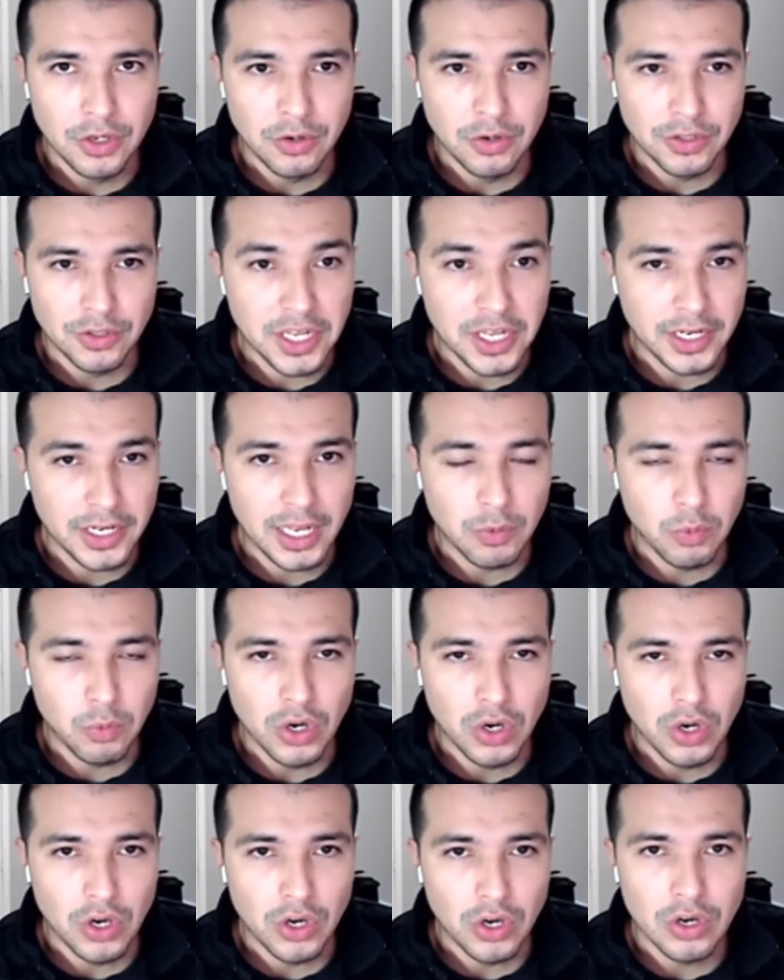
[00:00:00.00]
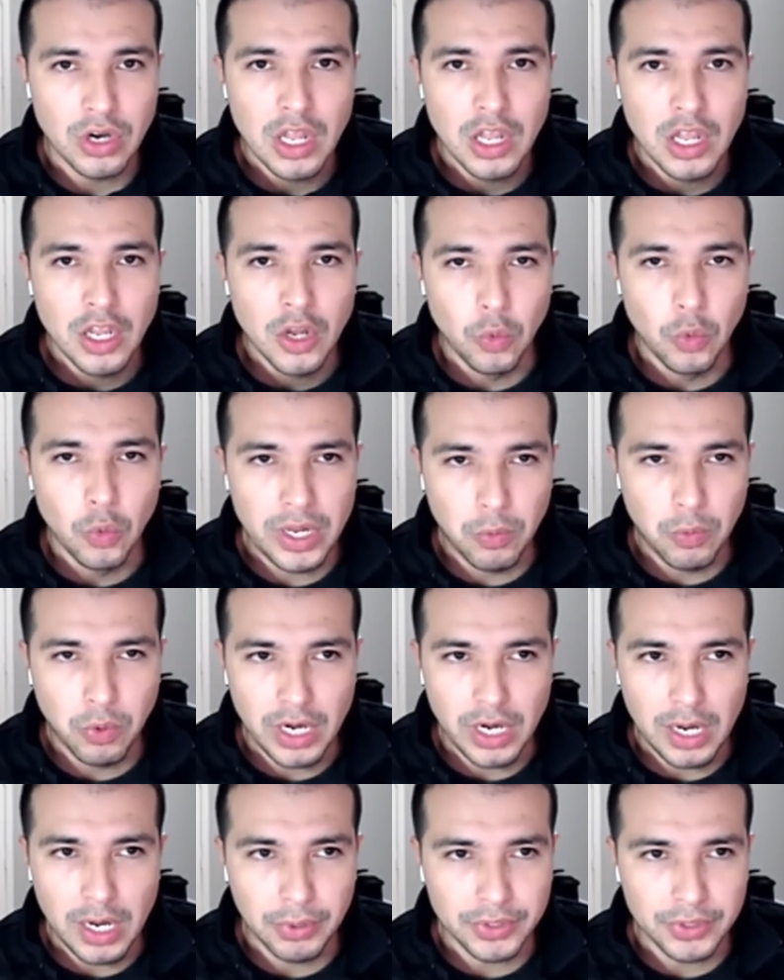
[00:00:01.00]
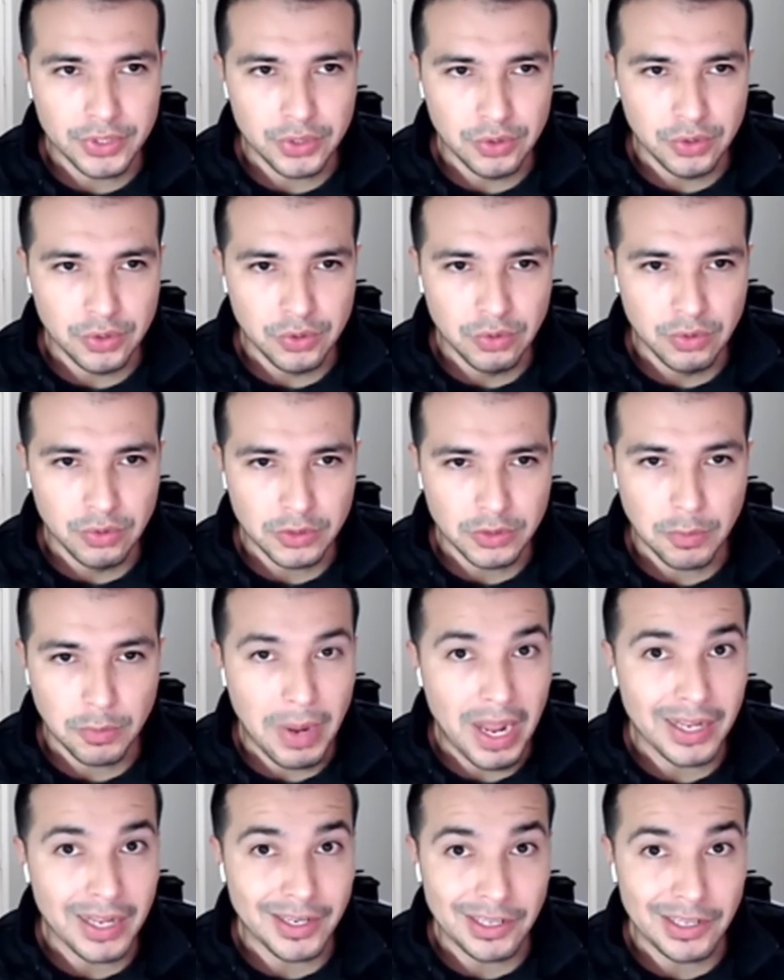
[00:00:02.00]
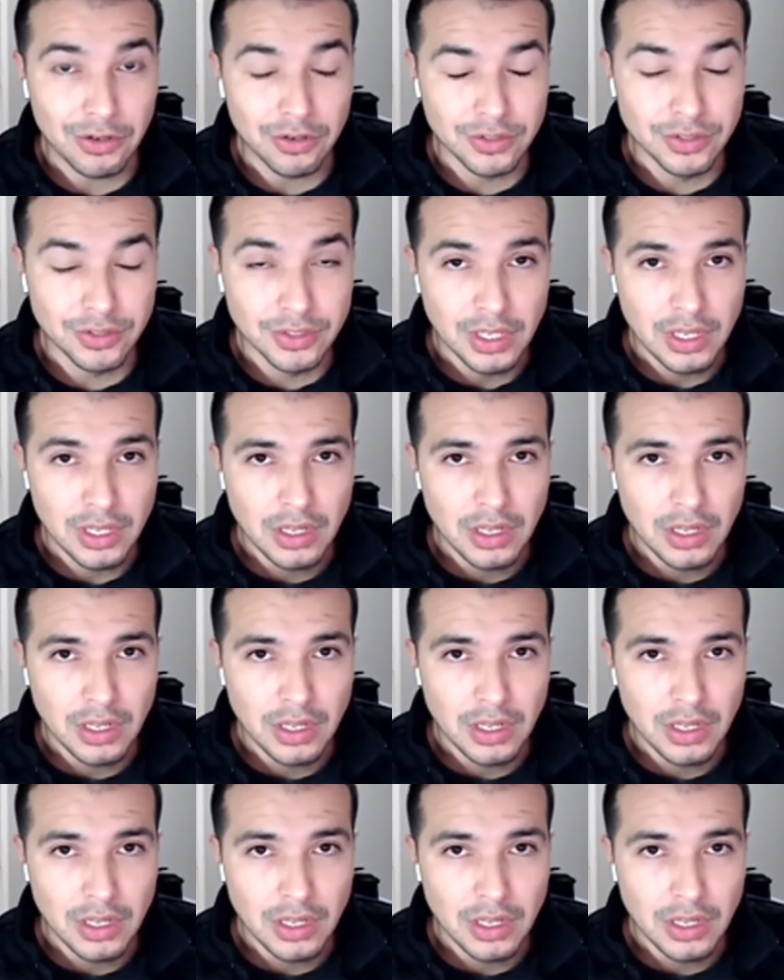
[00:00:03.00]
decade where we were able to buy deals,